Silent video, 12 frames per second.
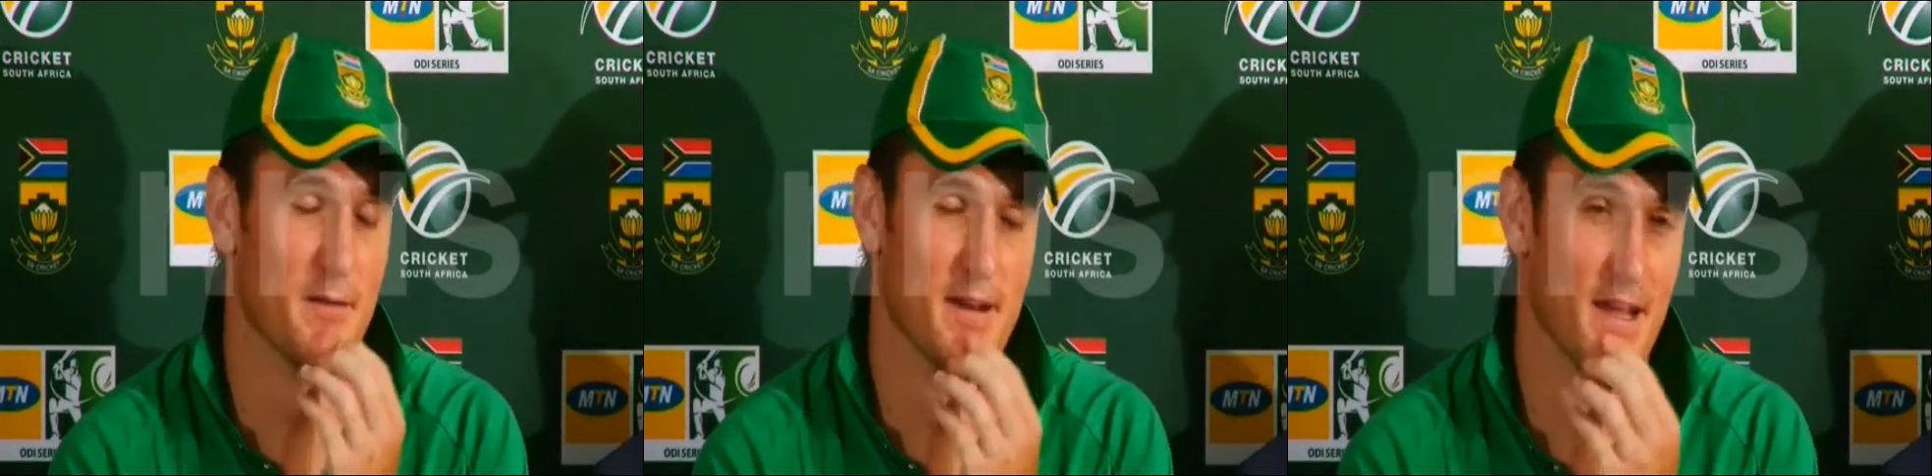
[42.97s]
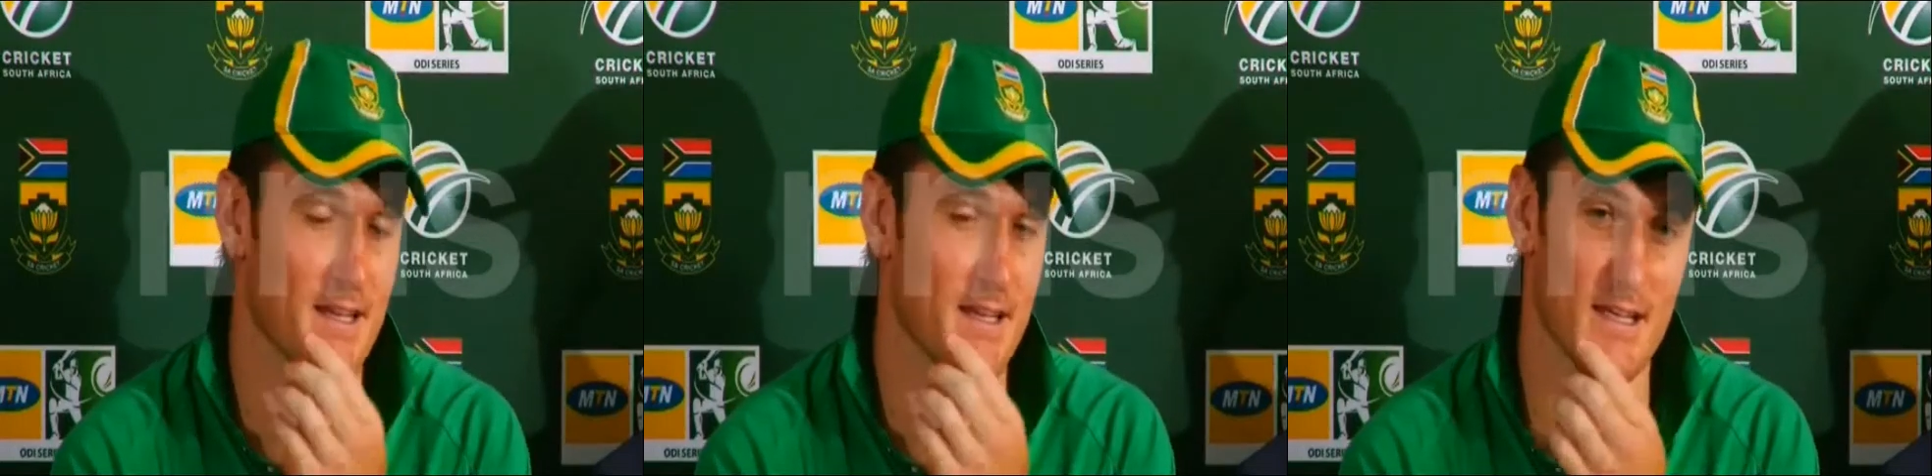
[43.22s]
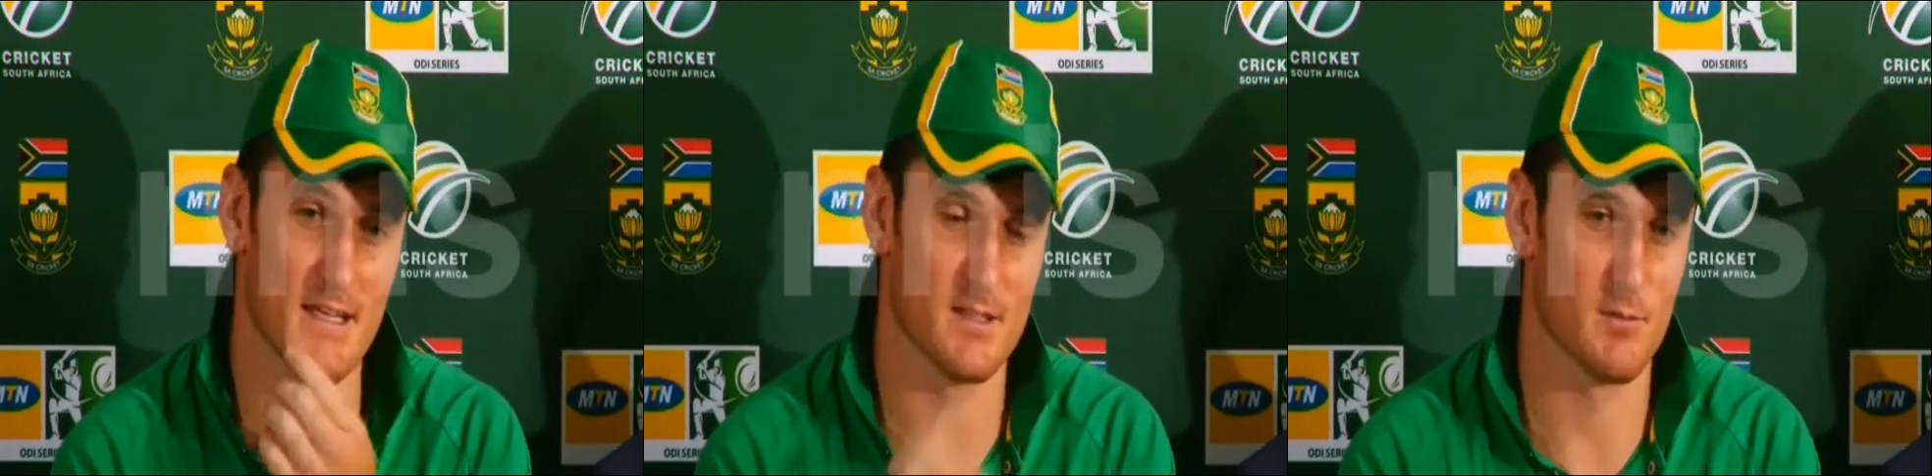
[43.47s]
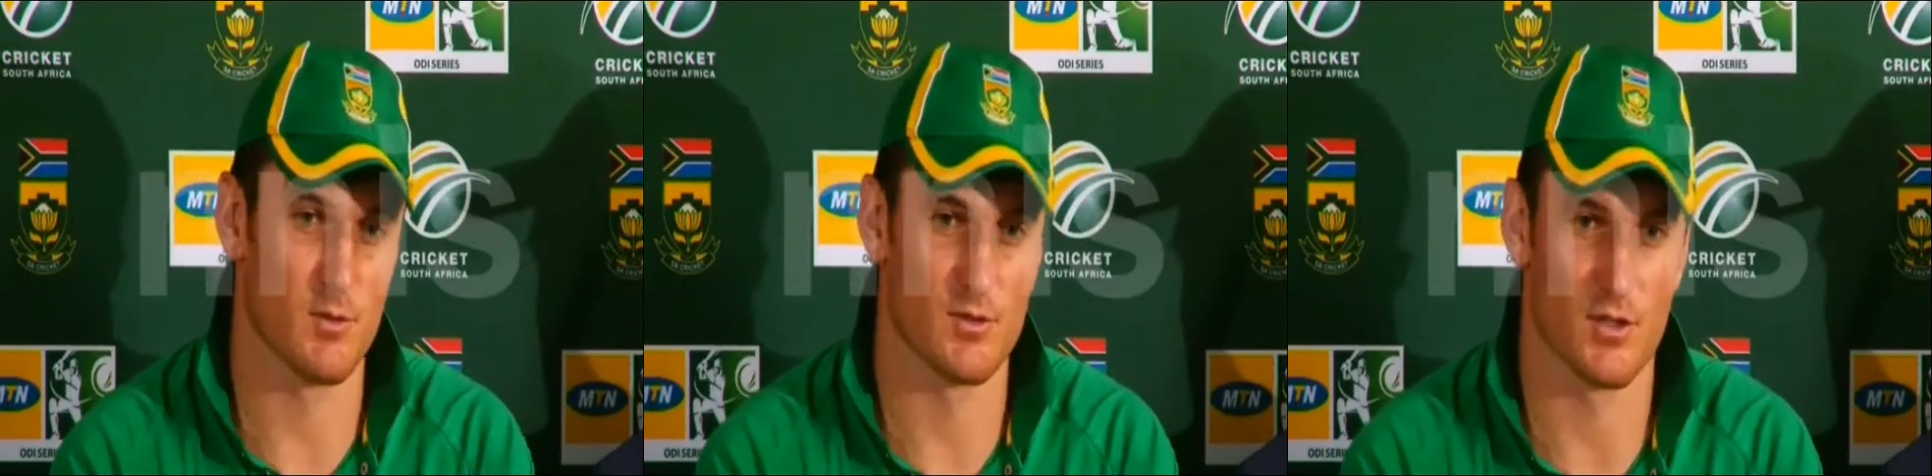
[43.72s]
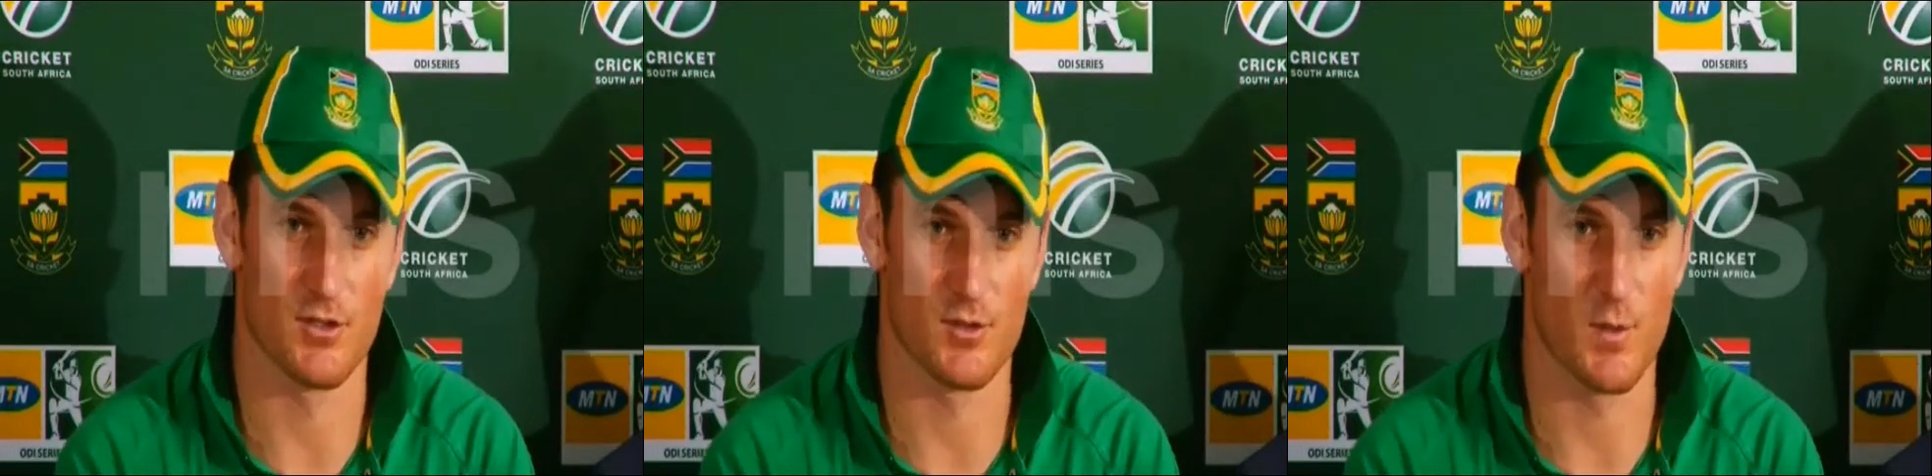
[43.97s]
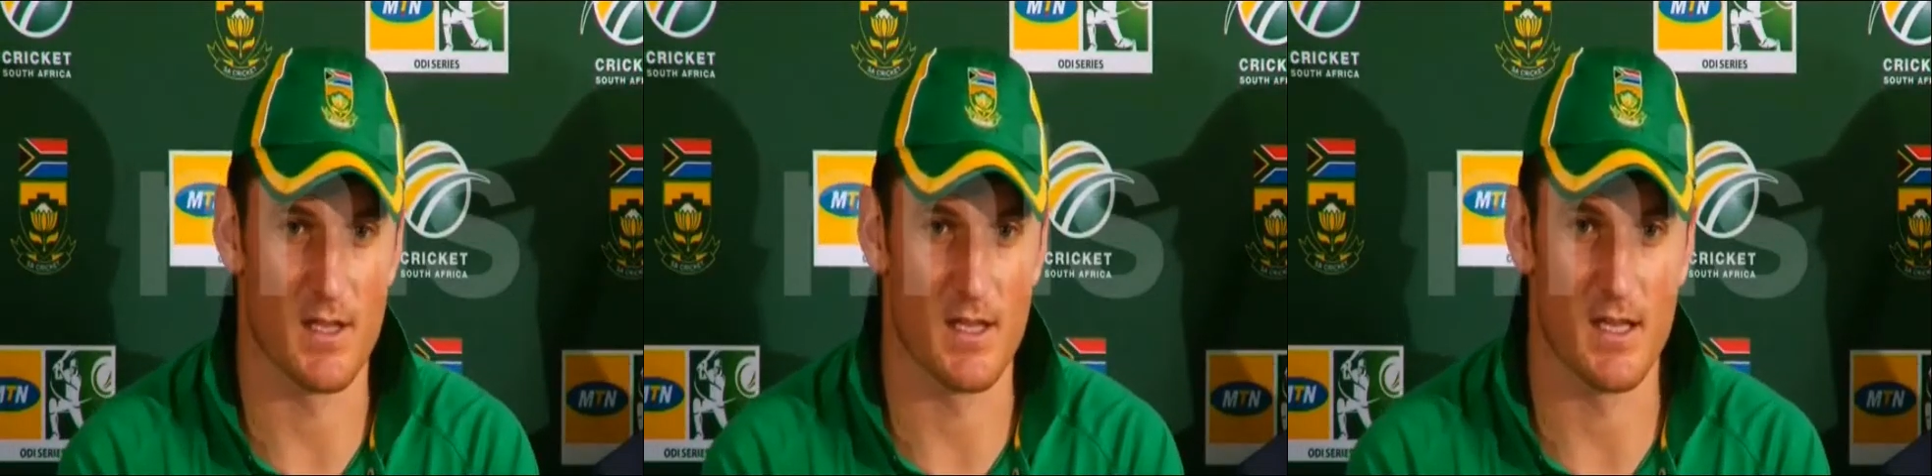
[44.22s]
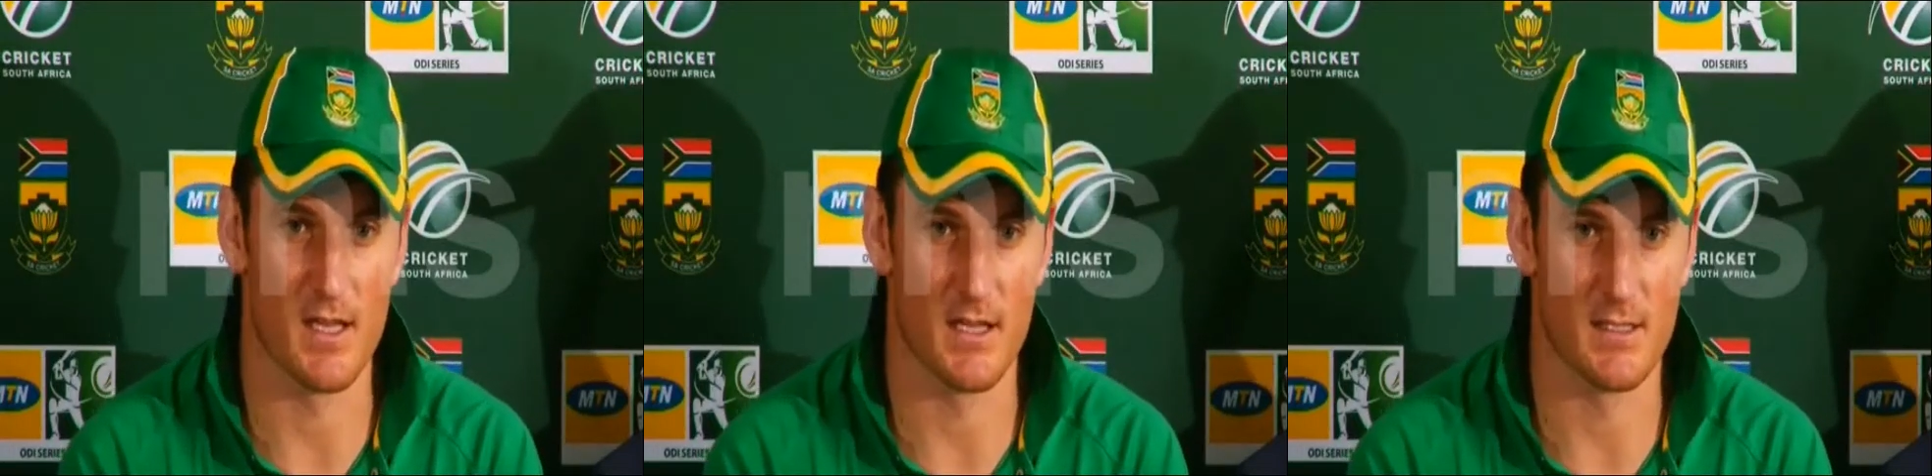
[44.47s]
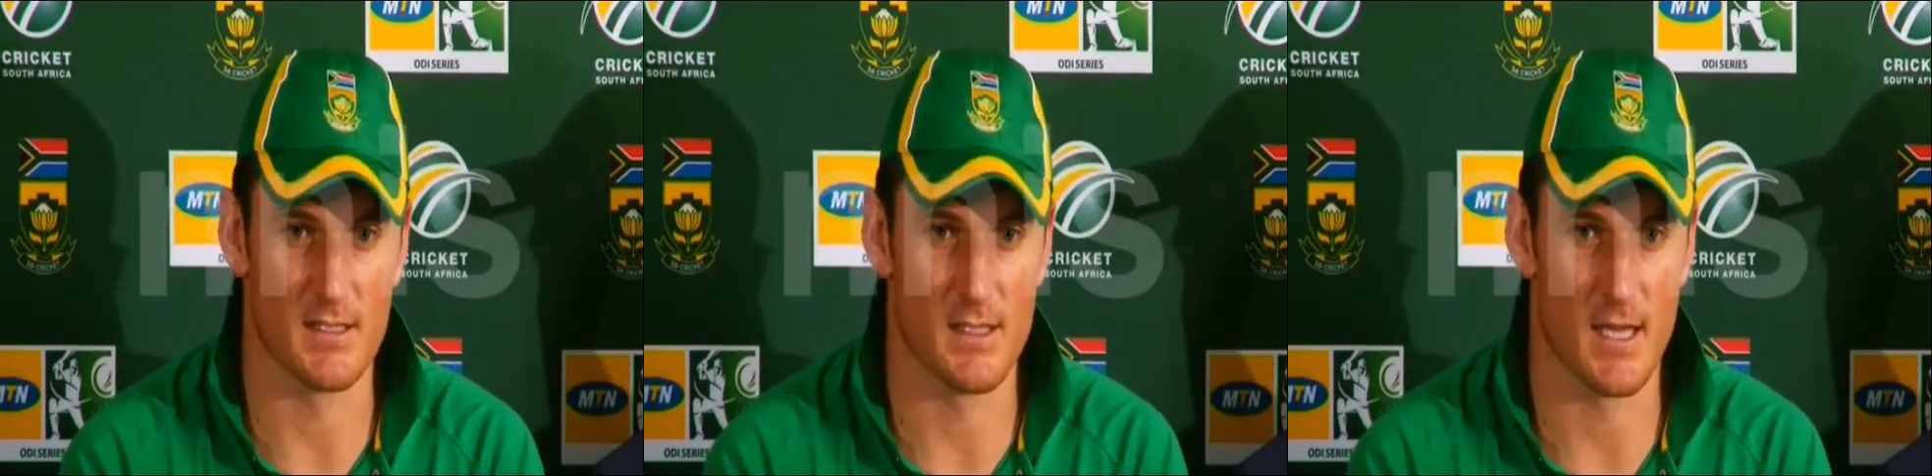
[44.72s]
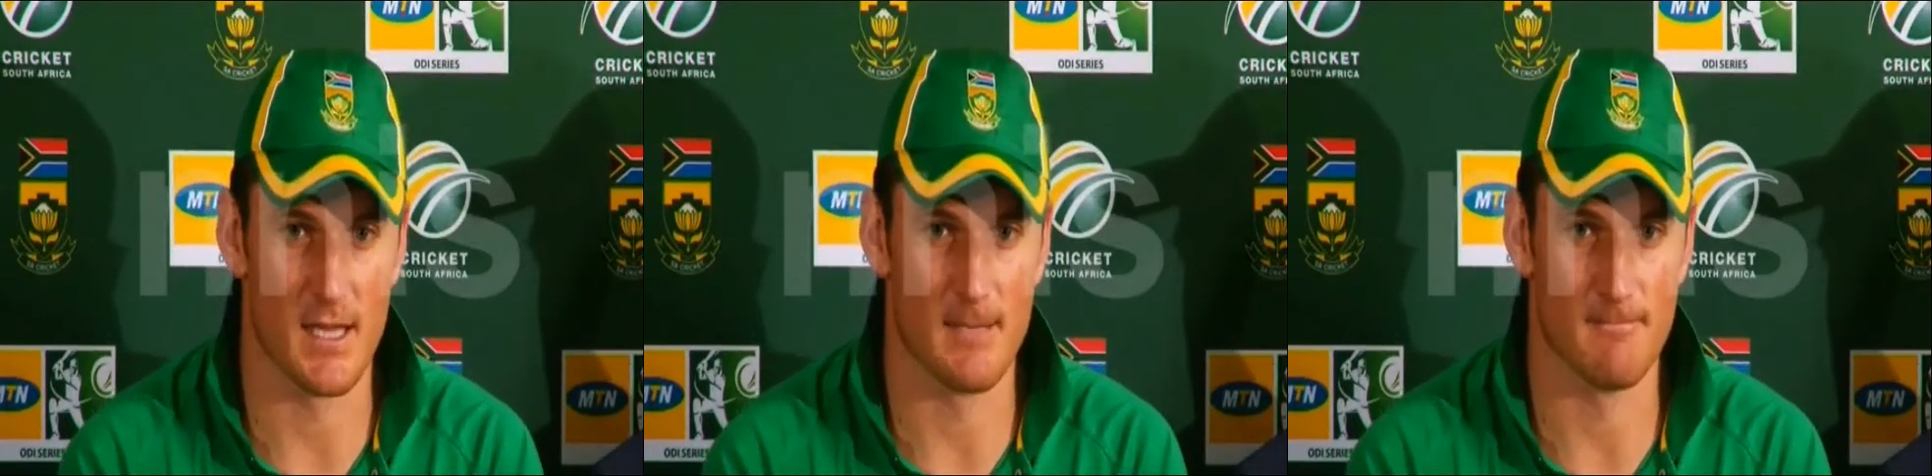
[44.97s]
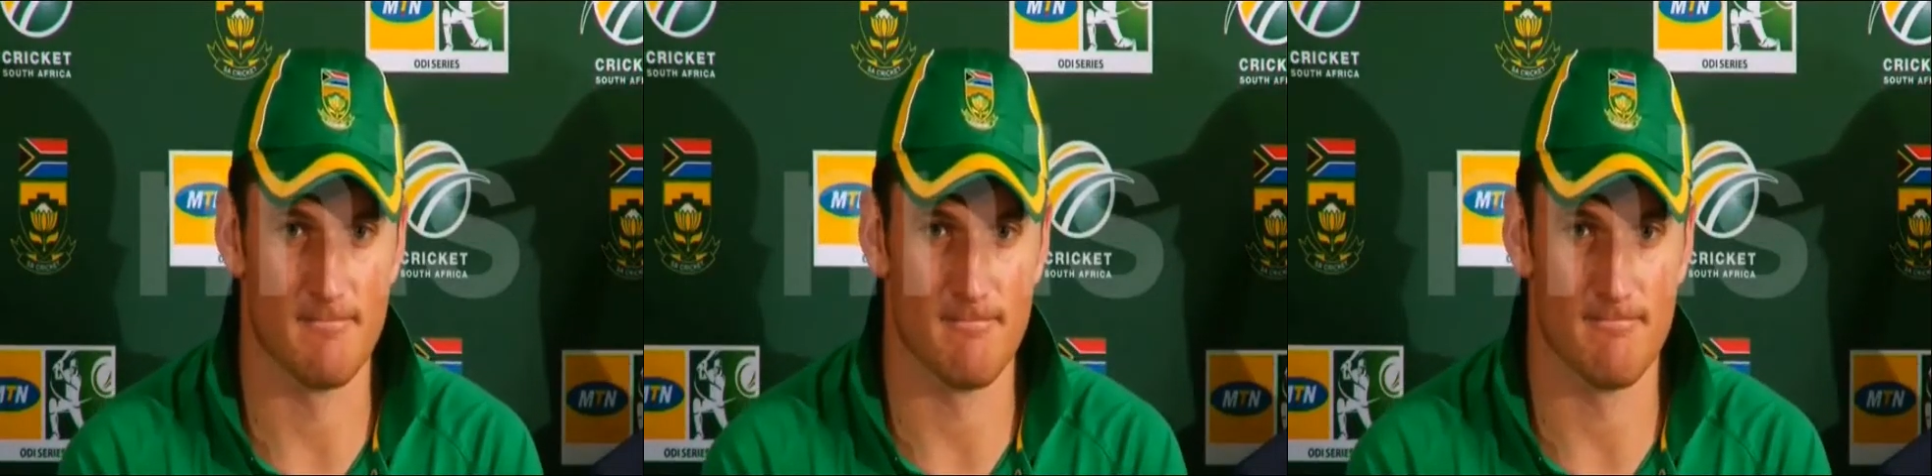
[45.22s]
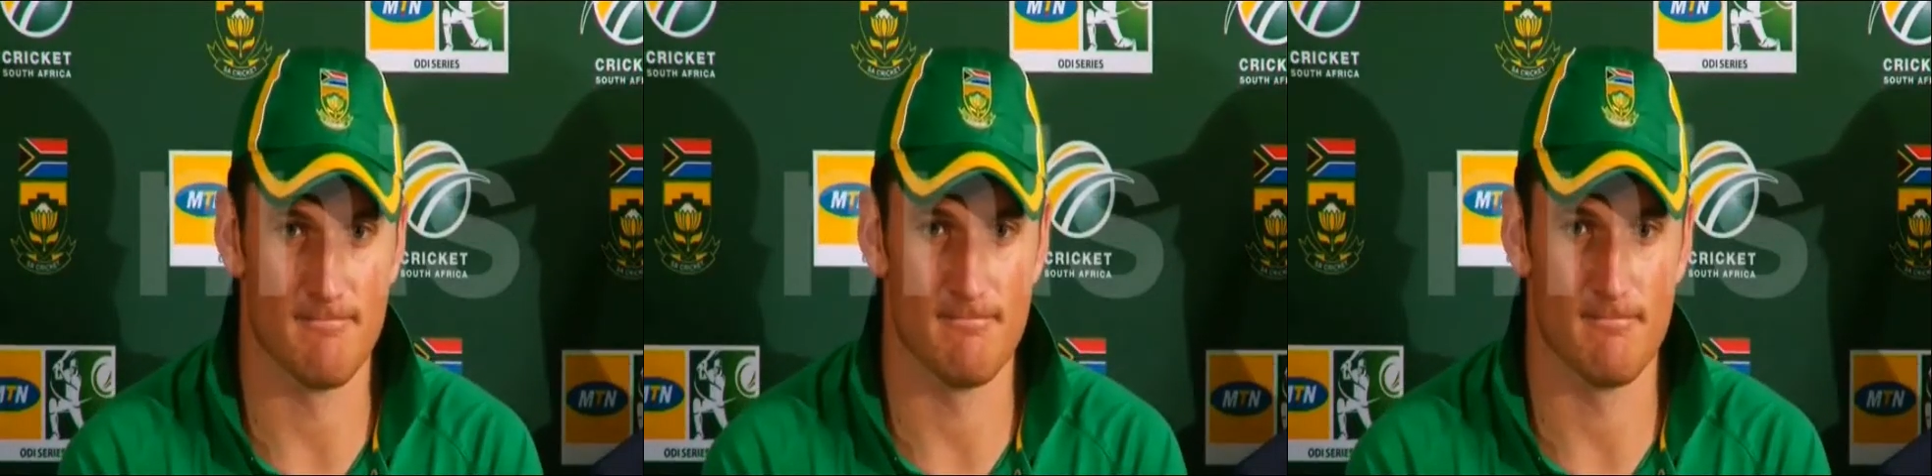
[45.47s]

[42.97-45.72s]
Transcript: I mean, uh, he hits the ball so sweetly, and um,